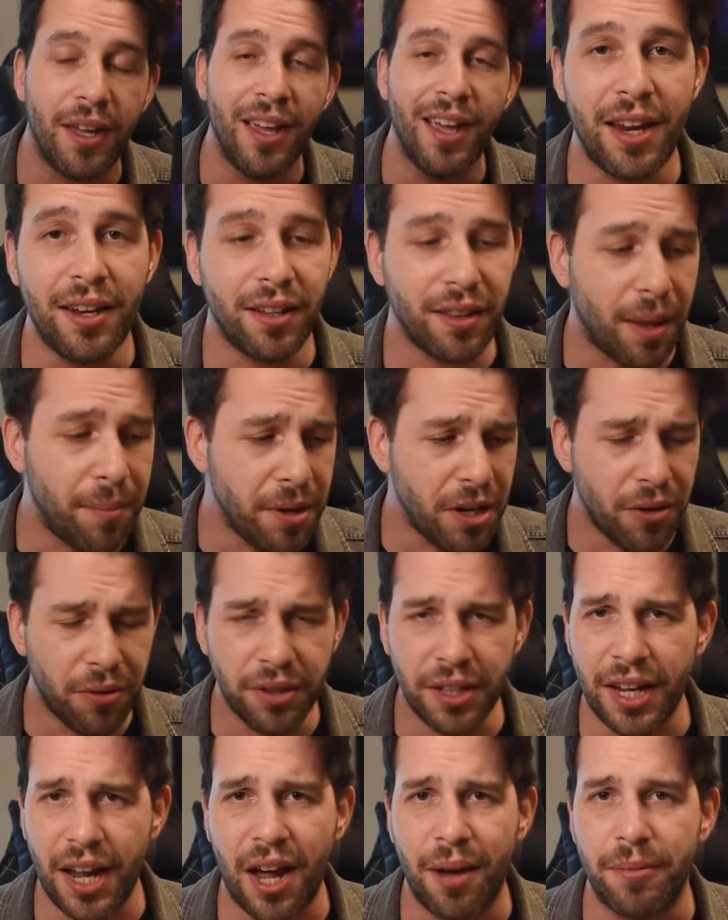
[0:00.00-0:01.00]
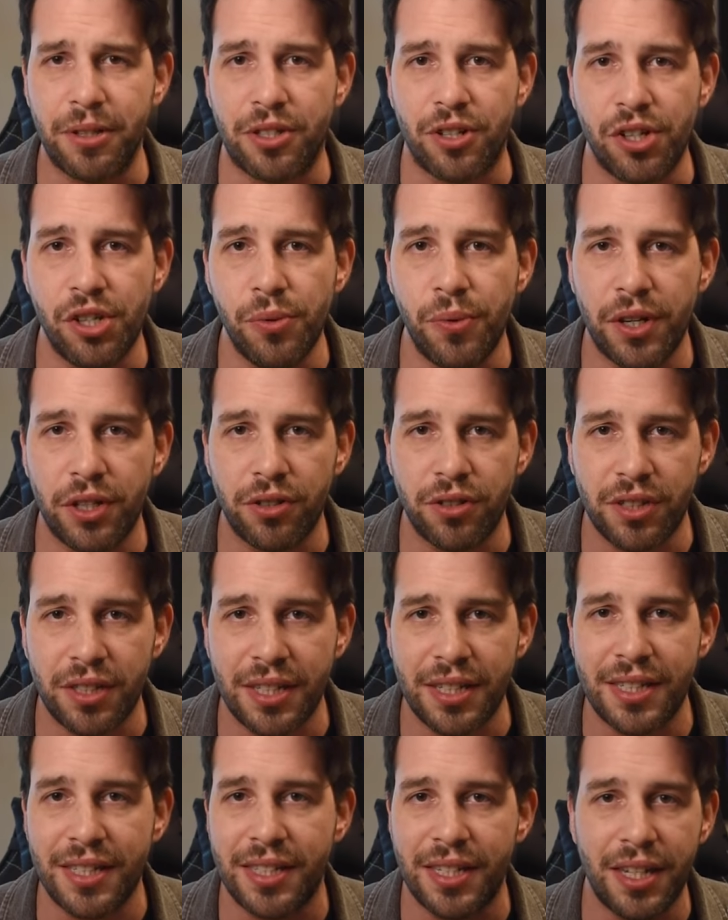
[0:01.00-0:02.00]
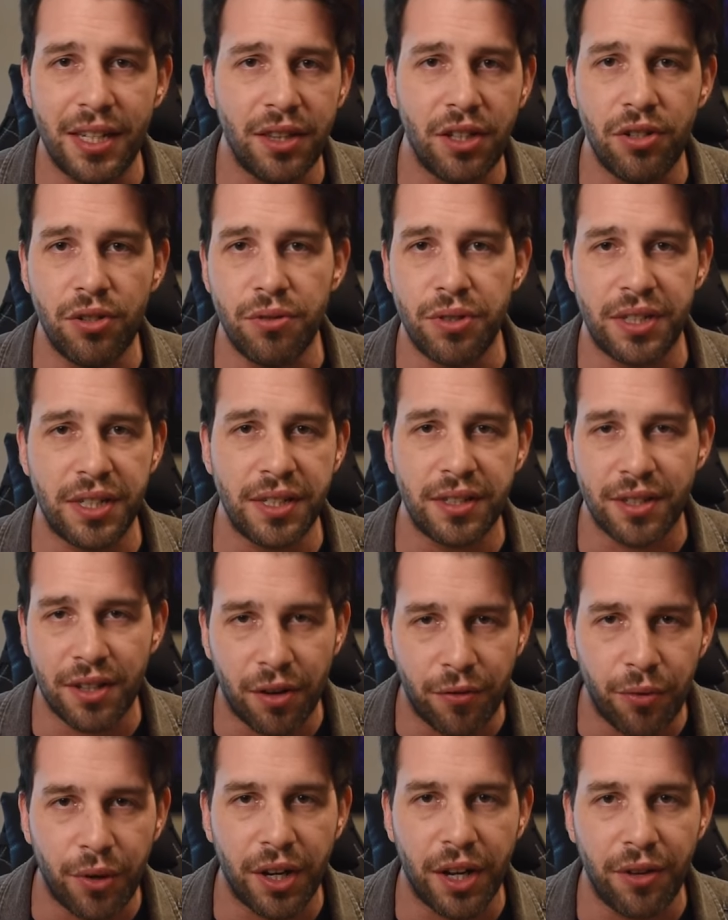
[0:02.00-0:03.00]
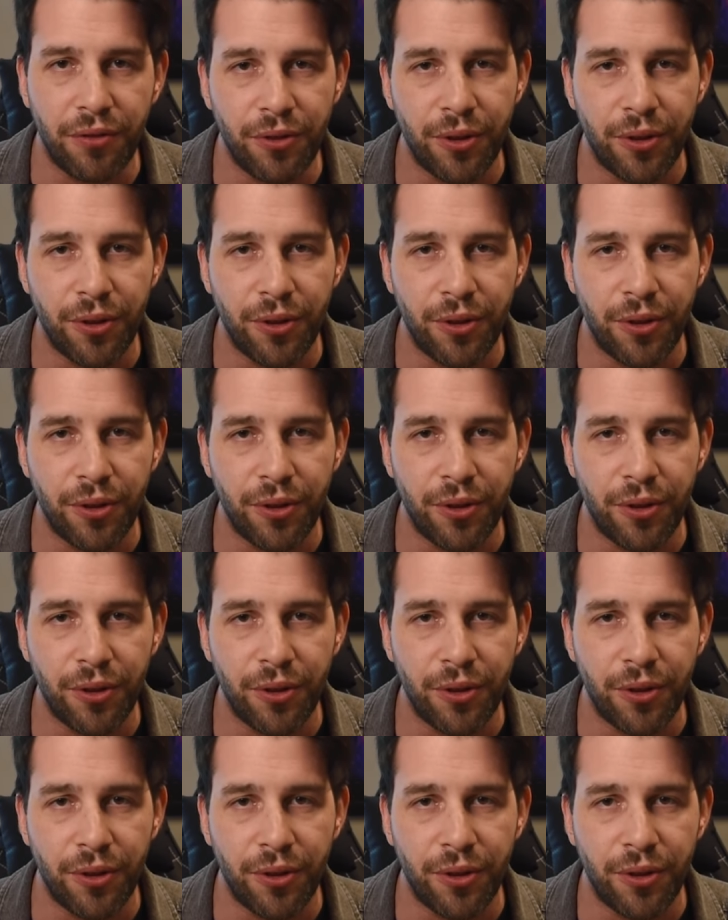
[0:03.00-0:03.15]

And let me know in the comments, are you interested in seeing the new season of What